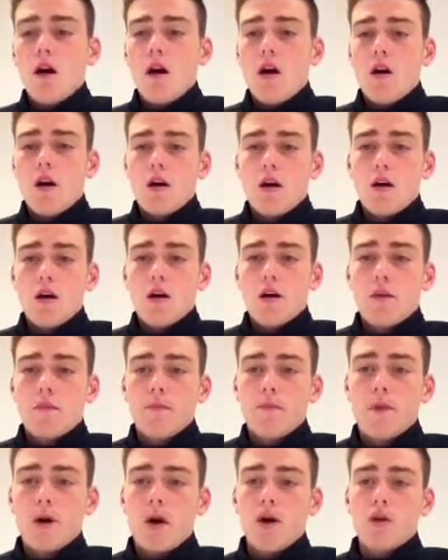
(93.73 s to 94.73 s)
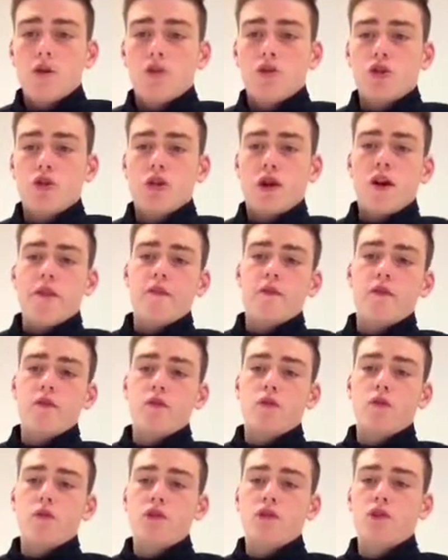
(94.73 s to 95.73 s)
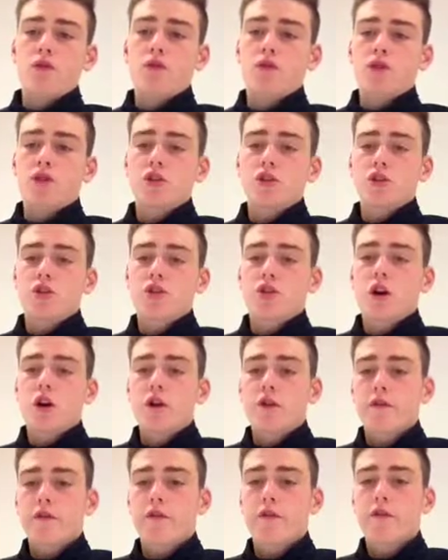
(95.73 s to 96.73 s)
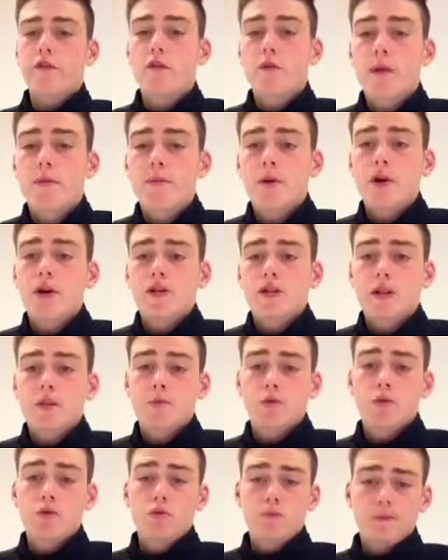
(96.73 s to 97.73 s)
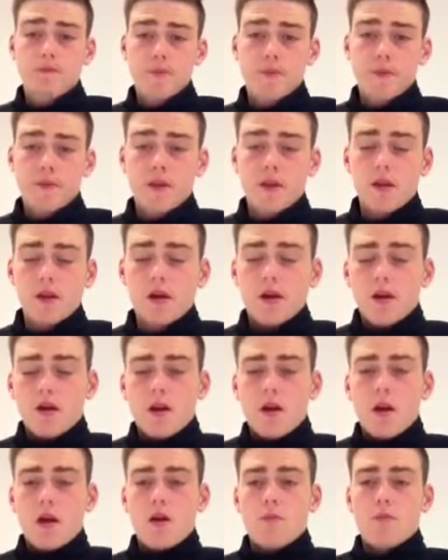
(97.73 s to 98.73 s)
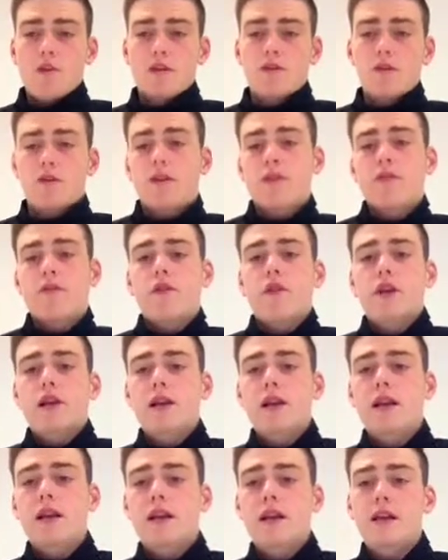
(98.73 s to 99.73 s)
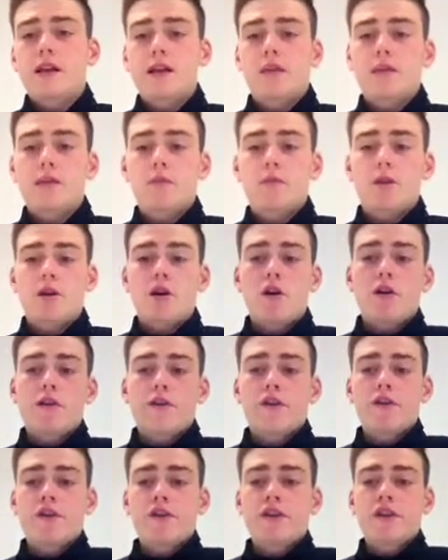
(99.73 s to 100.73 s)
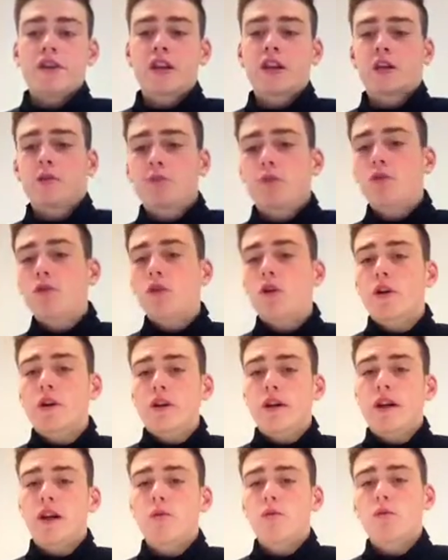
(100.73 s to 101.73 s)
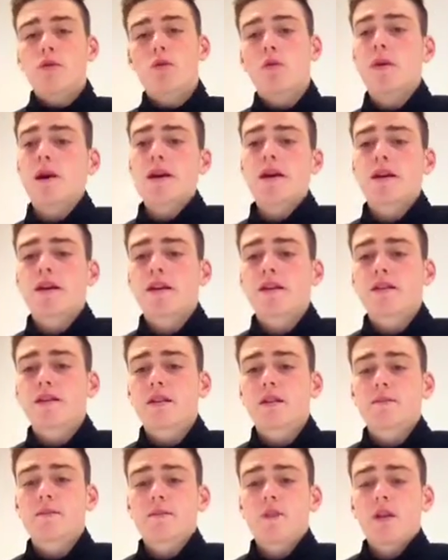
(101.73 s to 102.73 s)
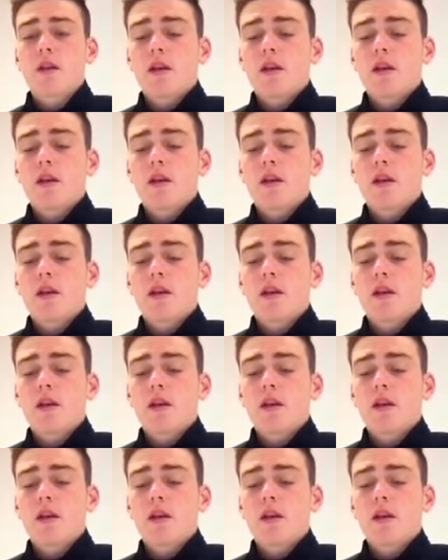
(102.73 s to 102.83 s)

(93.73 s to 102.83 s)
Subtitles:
You should always use the side of your foot when passing the ball. This will give you a clean part of the foot to kick the ball on and get the ball away easy.